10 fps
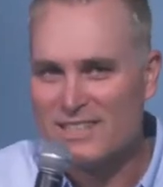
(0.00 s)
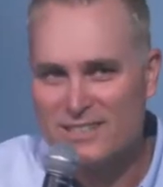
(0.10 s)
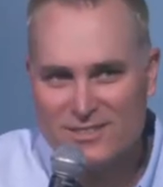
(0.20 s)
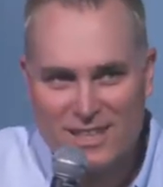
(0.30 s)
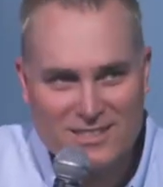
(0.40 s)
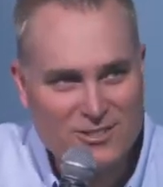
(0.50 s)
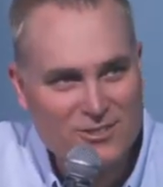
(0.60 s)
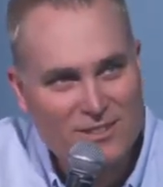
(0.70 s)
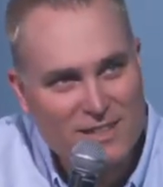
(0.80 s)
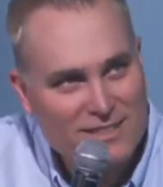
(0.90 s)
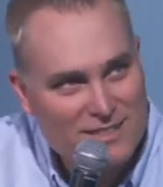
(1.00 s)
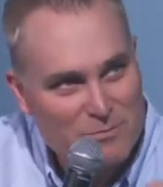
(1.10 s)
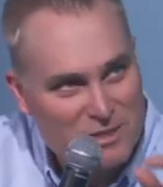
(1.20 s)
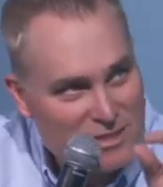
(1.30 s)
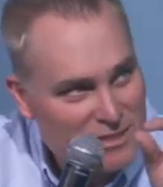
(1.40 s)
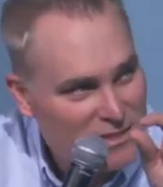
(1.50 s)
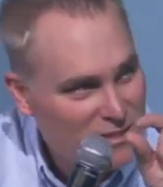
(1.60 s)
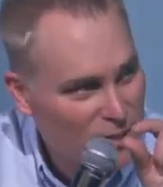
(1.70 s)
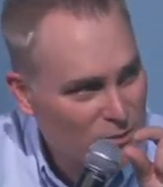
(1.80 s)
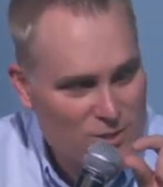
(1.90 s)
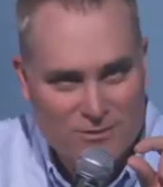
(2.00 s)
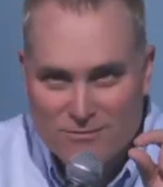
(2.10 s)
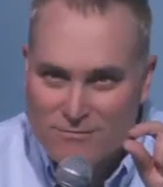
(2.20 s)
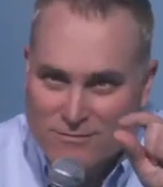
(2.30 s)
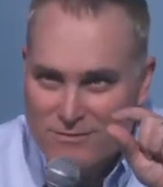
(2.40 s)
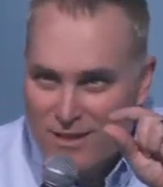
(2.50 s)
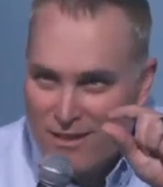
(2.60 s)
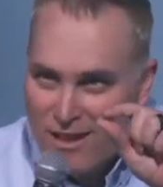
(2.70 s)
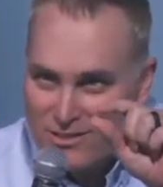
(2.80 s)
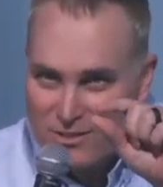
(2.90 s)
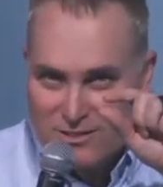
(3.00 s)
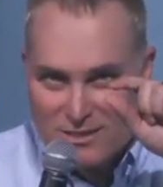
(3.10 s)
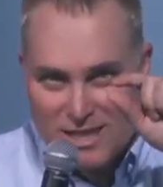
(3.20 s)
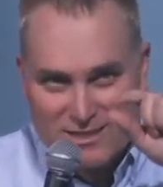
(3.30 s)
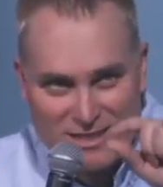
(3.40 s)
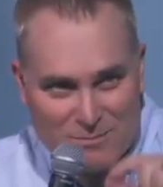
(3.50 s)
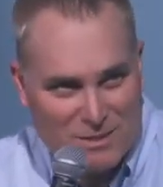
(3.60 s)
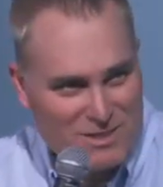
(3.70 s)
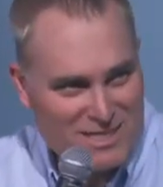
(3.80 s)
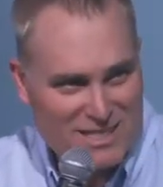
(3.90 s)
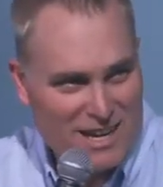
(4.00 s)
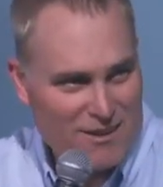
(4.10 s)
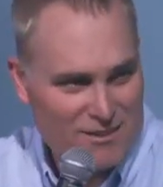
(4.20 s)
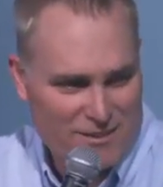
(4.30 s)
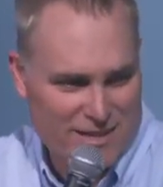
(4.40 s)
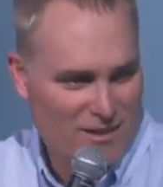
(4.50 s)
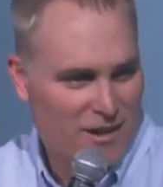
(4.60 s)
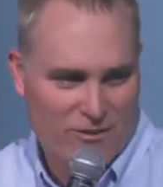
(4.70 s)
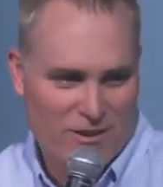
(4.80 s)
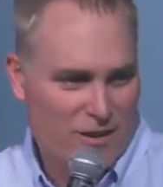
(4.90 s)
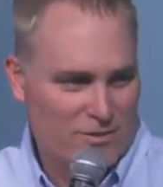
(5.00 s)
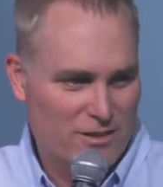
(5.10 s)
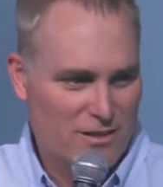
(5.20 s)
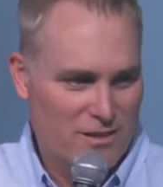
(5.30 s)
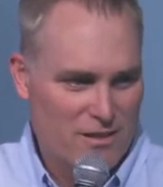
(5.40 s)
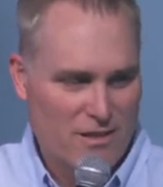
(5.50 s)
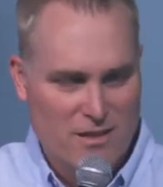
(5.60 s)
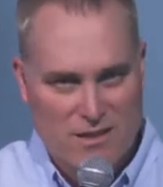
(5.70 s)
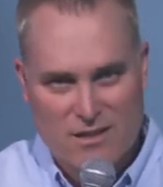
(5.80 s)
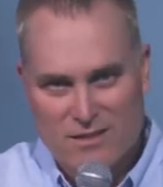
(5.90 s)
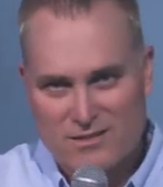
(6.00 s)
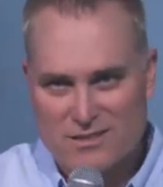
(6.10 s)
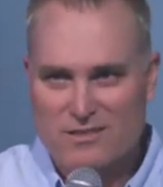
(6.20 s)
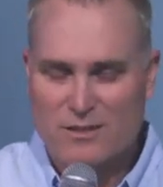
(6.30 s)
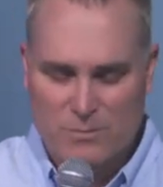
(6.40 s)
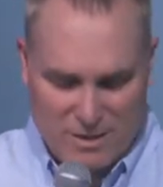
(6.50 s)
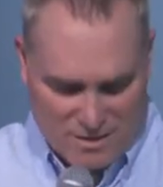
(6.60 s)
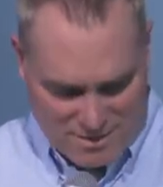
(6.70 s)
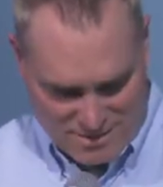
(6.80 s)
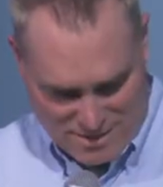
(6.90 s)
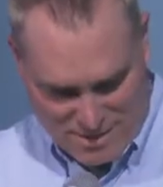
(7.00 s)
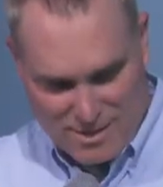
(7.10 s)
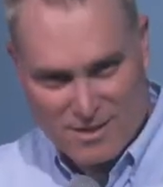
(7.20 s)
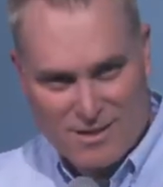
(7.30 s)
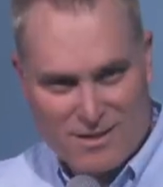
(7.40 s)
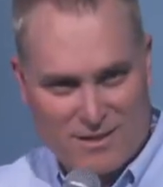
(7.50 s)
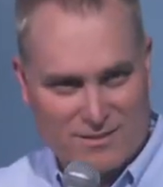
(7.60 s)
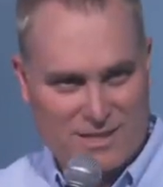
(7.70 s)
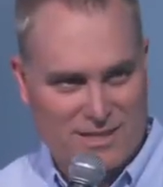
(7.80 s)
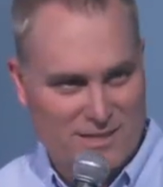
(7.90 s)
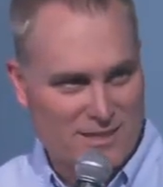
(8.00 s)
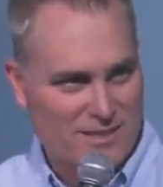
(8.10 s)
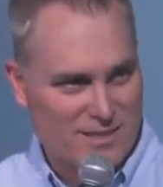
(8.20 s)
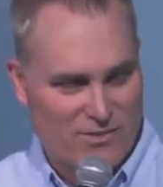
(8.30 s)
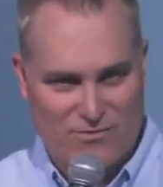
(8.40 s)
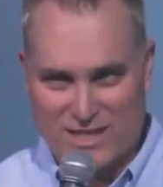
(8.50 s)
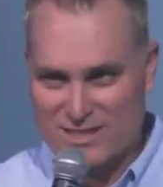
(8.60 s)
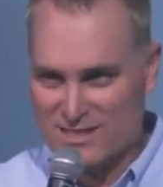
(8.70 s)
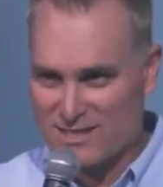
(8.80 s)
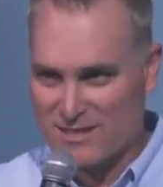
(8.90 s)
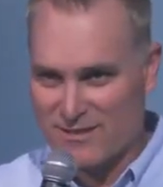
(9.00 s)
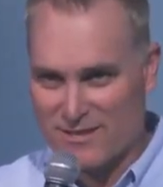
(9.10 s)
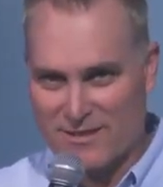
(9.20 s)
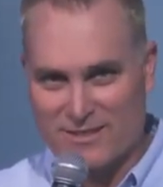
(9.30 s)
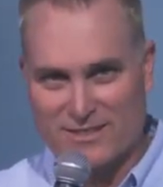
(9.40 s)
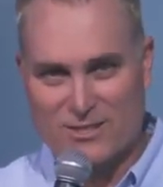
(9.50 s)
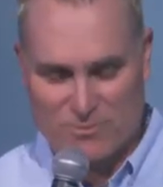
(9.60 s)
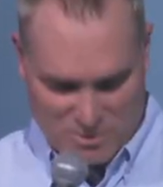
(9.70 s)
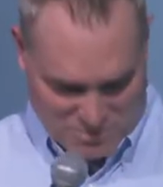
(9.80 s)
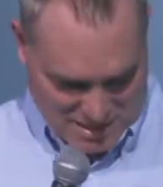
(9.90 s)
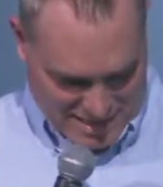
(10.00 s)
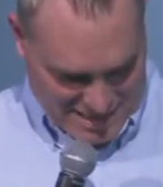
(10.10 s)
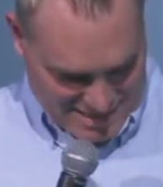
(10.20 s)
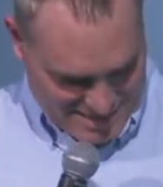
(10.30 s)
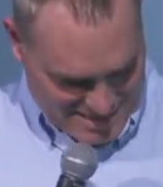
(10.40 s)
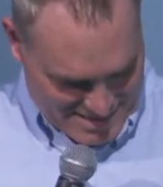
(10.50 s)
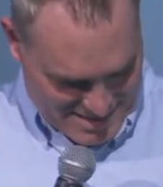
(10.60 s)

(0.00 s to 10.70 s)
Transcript: Can you guys turn the lights up just a scotch? Do those lights come up just a hair, or are they on or off, Ellie? Just a little bit. I want to see these faces that are here in this room tonight.